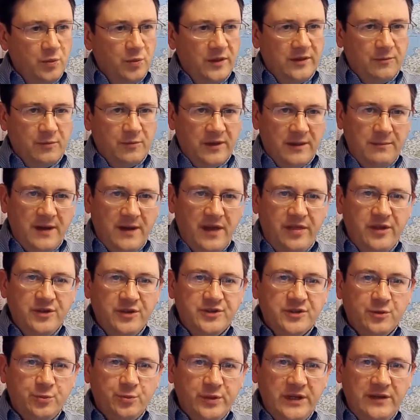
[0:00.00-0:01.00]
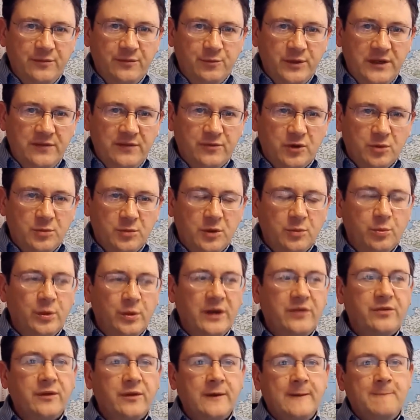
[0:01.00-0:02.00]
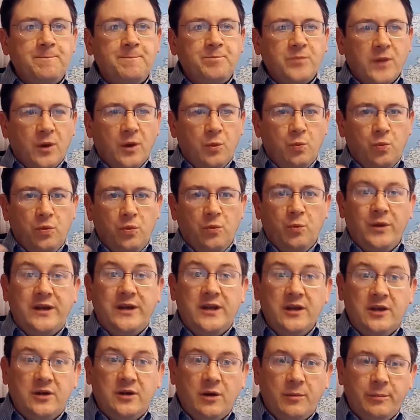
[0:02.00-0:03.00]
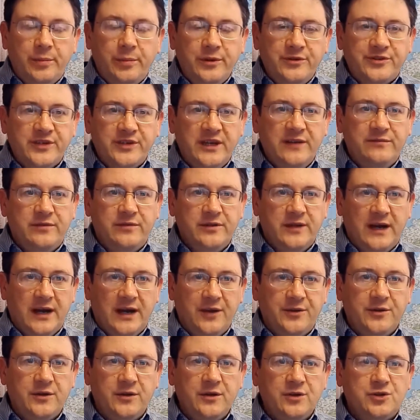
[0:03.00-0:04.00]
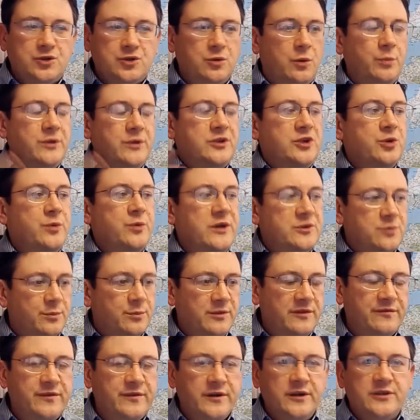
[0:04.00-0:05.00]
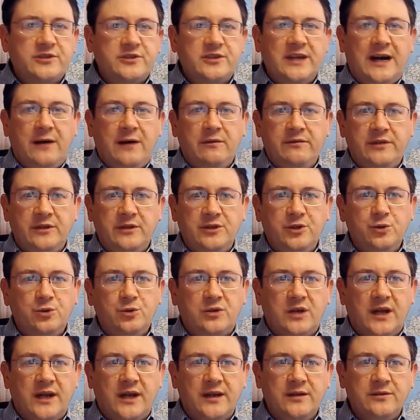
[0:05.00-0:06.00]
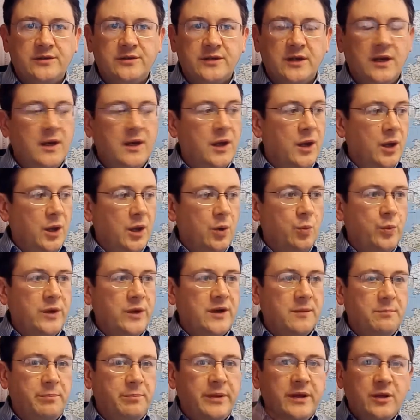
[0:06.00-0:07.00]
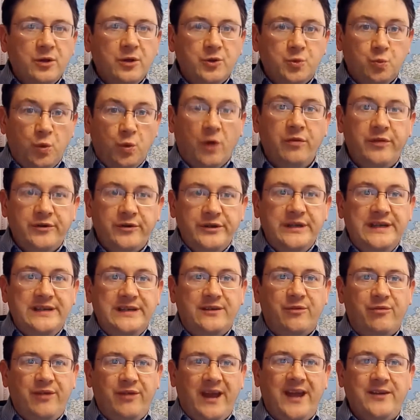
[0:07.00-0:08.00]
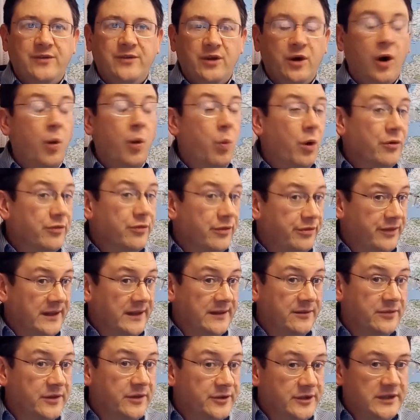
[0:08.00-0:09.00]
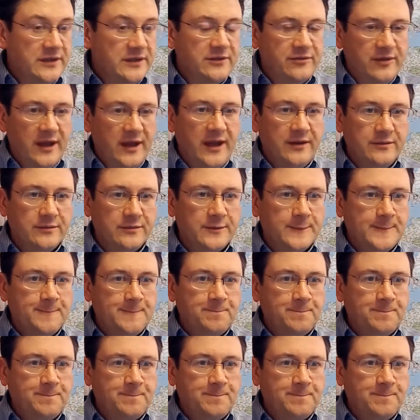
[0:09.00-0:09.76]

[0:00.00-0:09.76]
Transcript: With the methods that we've come up with, we can compensate for that. So what we do is when we first start with a new client, we can build what they need then, or what they think they need then.